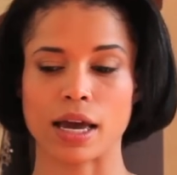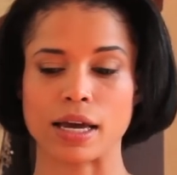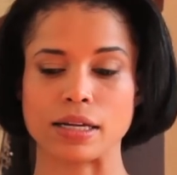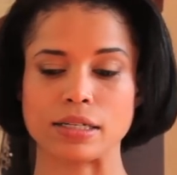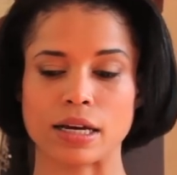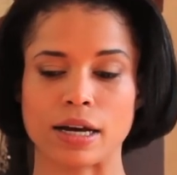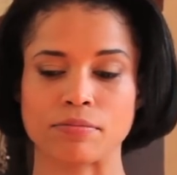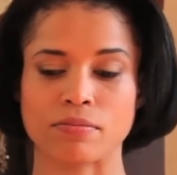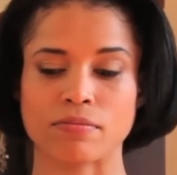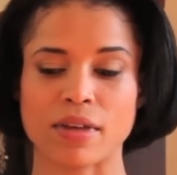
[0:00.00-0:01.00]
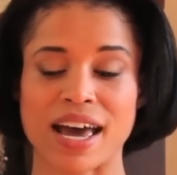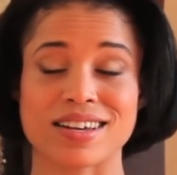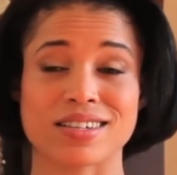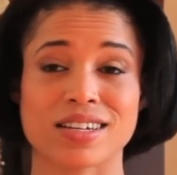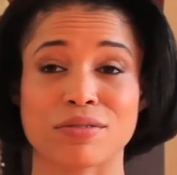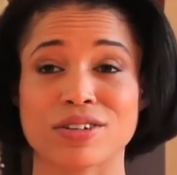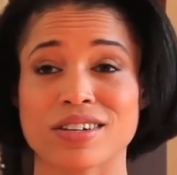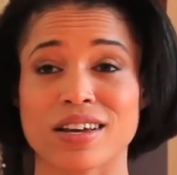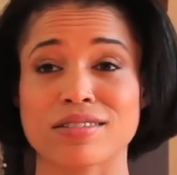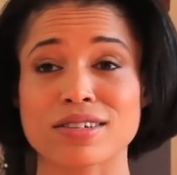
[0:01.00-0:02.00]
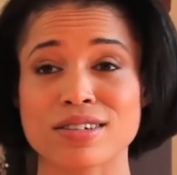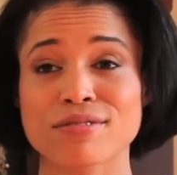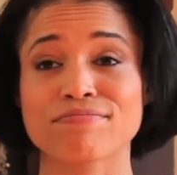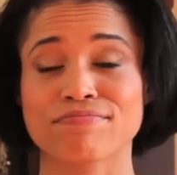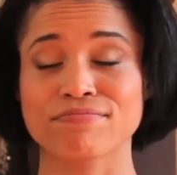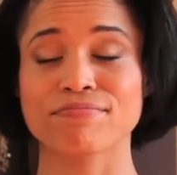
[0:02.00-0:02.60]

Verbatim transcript: and um, has ever since.